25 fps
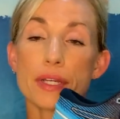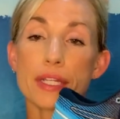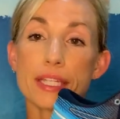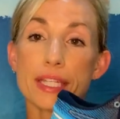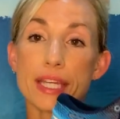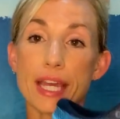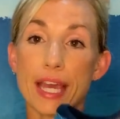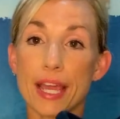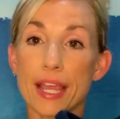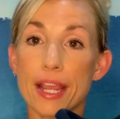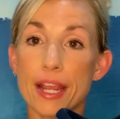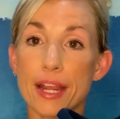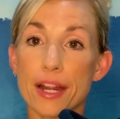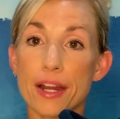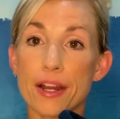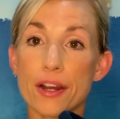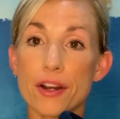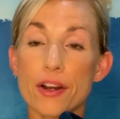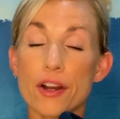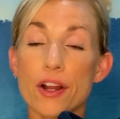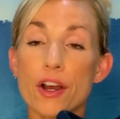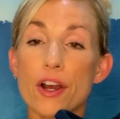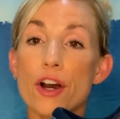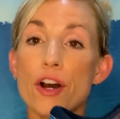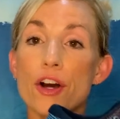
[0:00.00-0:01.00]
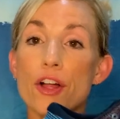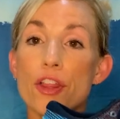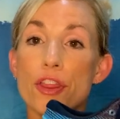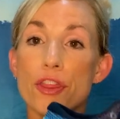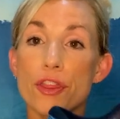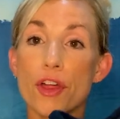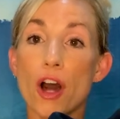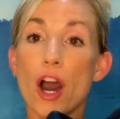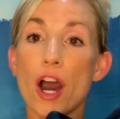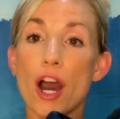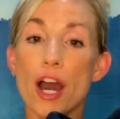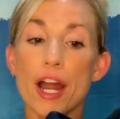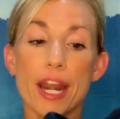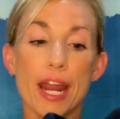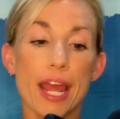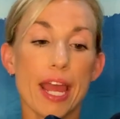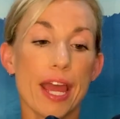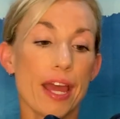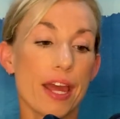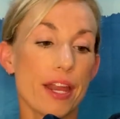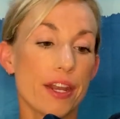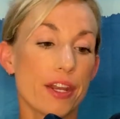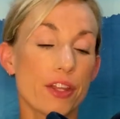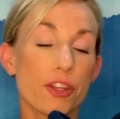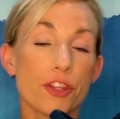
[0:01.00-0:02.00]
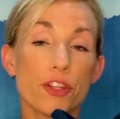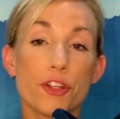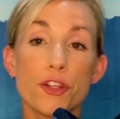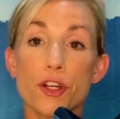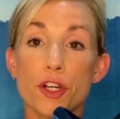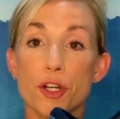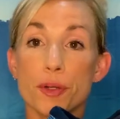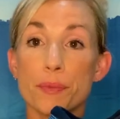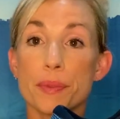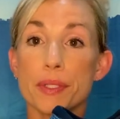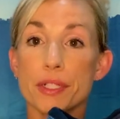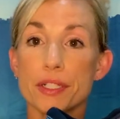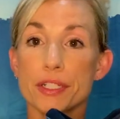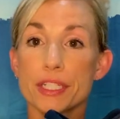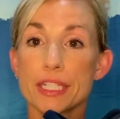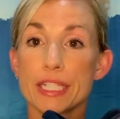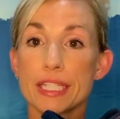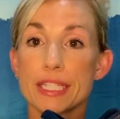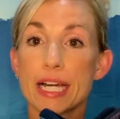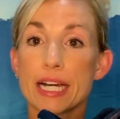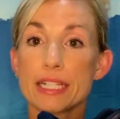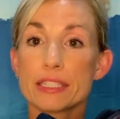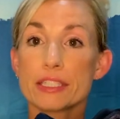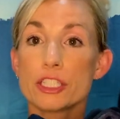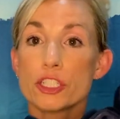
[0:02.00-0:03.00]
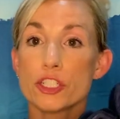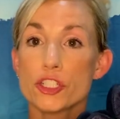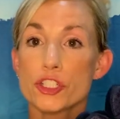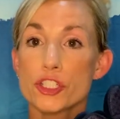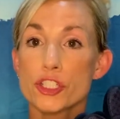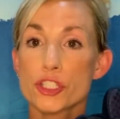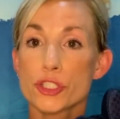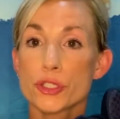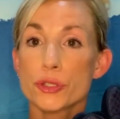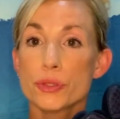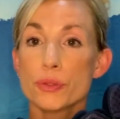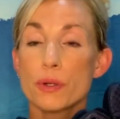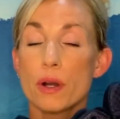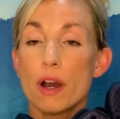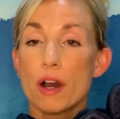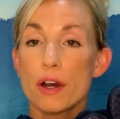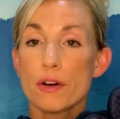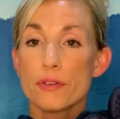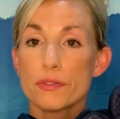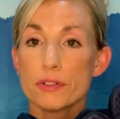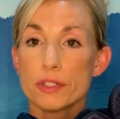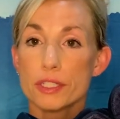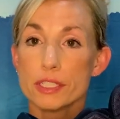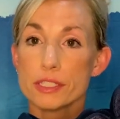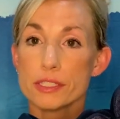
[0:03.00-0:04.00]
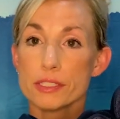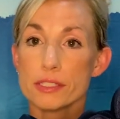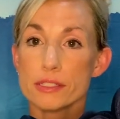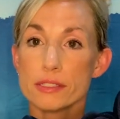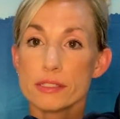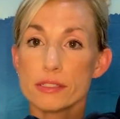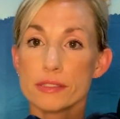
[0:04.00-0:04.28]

care, thought, and the durability that this shoe offers.